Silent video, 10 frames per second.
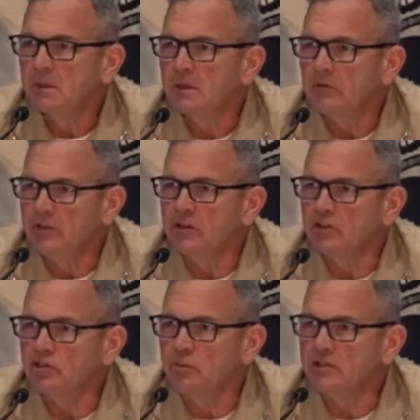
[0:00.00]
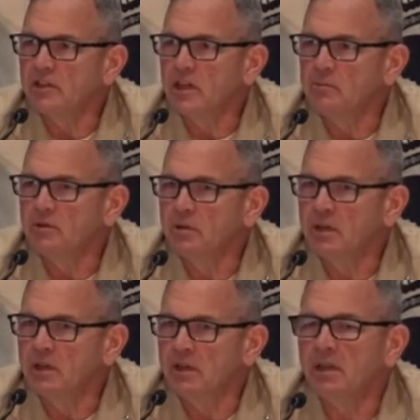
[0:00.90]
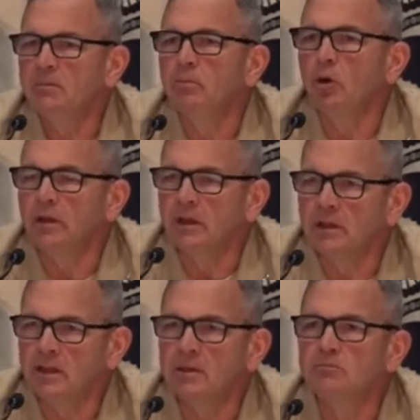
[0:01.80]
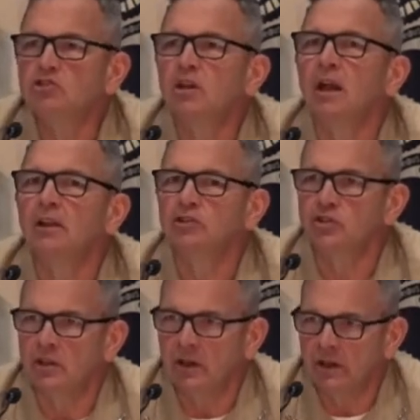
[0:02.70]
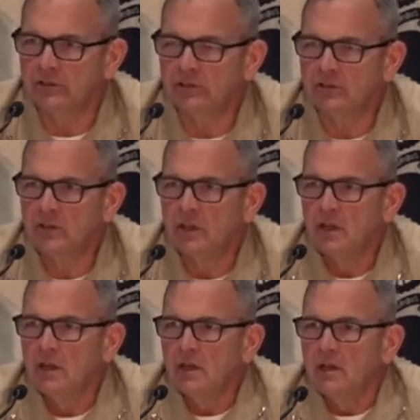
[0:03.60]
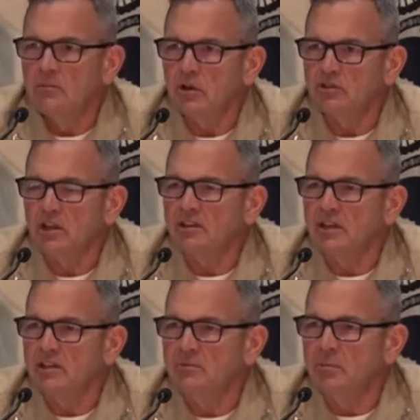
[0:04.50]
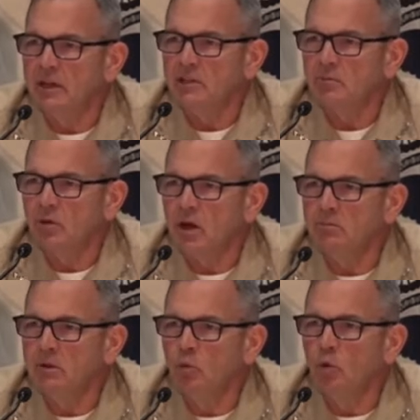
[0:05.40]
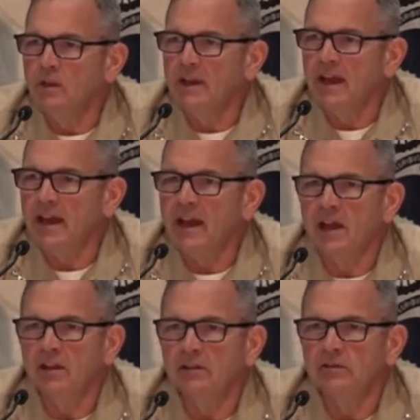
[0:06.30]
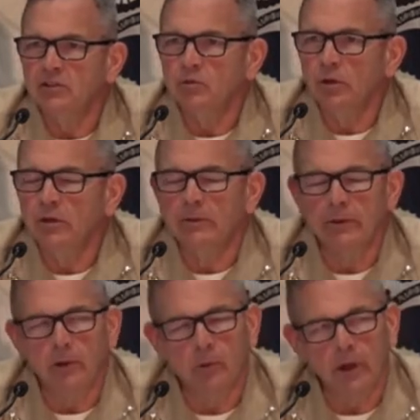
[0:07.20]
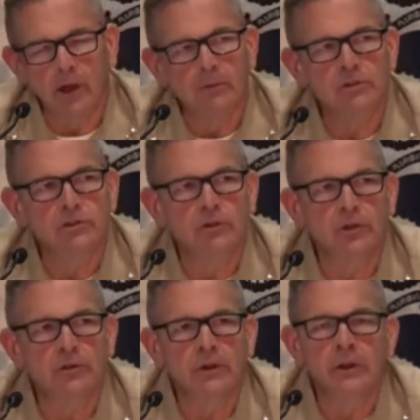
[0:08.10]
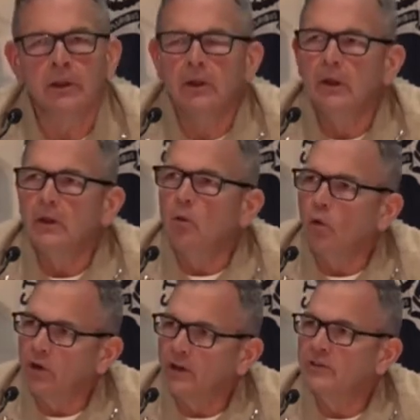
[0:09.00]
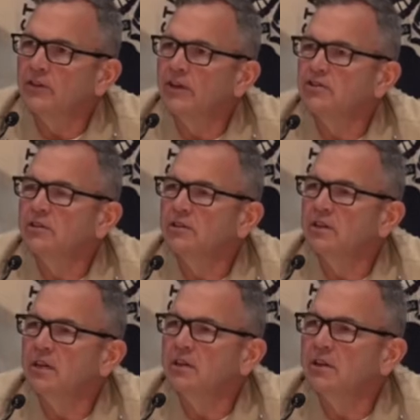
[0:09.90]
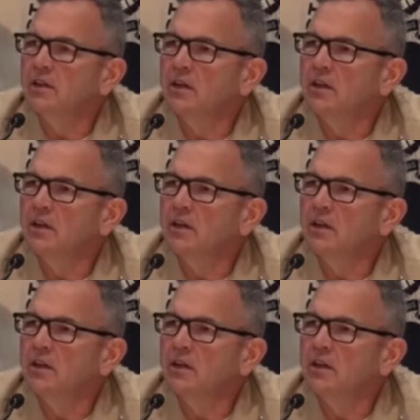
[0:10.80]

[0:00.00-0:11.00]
For the industrial base, keep competing, keep poking, keep challenging us. Because I think the biggest problem we have is we're a requirements-driven organization, and